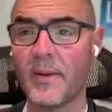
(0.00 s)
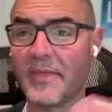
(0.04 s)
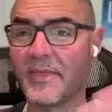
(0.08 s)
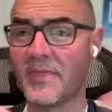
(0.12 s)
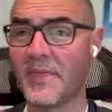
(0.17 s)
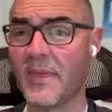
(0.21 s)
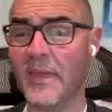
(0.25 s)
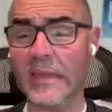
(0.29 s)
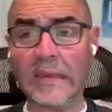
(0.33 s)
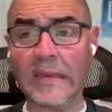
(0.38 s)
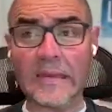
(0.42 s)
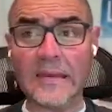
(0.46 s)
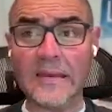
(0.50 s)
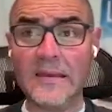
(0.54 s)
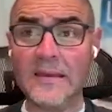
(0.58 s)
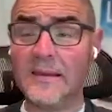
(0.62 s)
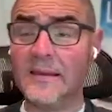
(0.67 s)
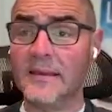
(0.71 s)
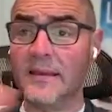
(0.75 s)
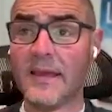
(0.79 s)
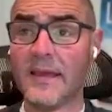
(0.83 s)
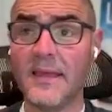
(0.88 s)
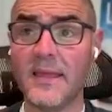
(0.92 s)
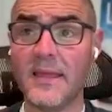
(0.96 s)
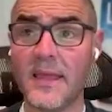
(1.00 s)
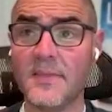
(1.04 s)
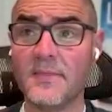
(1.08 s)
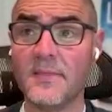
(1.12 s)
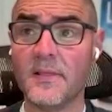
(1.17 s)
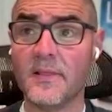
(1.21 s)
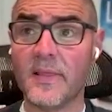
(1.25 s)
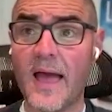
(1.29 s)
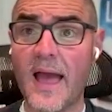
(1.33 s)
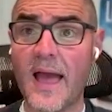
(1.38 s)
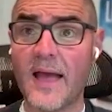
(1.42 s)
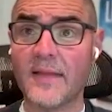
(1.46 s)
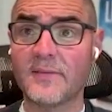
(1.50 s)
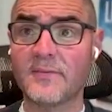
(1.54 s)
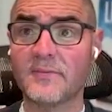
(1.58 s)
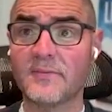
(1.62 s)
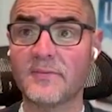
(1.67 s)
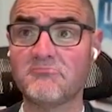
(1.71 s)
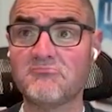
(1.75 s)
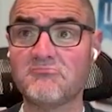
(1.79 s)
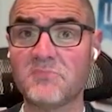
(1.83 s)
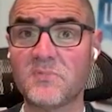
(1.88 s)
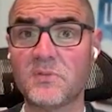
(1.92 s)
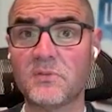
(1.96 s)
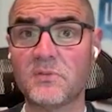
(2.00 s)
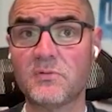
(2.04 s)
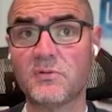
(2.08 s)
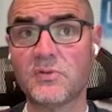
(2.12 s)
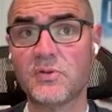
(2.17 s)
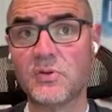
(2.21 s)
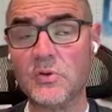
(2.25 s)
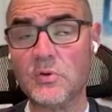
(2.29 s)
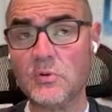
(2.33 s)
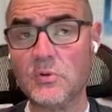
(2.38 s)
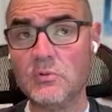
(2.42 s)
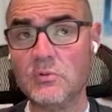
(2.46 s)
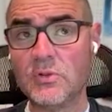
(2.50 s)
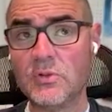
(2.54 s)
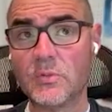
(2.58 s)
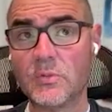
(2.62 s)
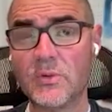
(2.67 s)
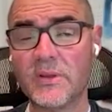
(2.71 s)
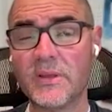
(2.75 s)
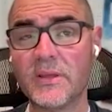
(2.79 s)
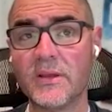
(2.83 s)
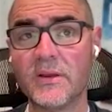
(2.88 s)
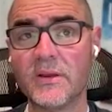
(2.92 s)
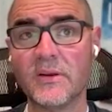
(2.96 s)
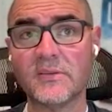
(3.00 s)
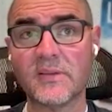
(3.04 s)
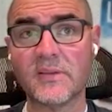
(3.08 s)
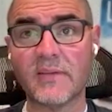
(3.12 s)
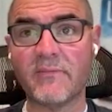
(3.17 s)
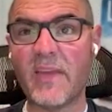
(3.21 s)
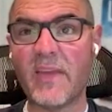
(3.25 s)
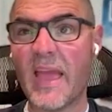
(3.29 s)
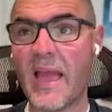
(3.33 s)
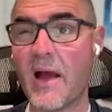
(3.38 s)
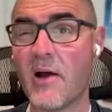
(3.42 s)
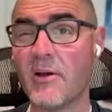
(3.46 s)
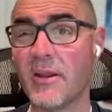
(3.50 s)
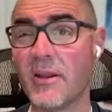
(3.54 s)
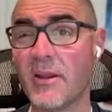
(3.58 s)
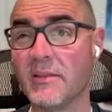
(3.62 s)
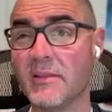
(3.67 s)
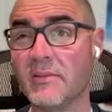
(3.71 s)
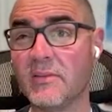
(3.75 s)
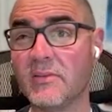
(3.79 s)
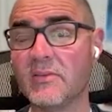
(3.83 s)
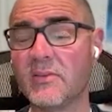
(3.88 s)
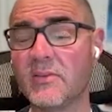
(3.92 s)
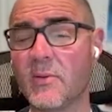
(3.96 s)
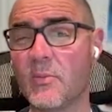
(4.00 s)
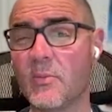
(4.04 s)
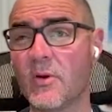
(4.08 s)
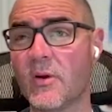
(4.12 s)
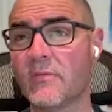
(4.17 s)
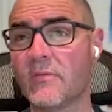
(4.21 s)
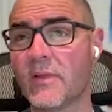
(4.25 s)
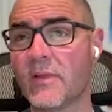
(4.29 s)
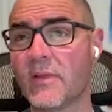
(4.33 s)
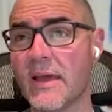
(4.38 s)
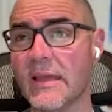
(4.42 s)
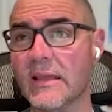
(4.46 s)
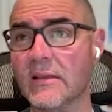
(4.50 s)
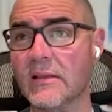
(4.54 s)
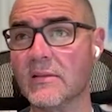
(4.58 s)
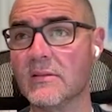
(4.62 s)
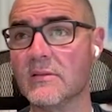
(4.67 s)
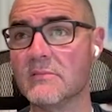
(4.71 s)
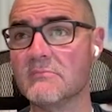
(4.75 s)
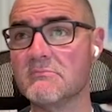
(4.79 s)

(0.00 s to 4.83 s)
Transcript: I think in the last 2-3 years, I counted somewhere of like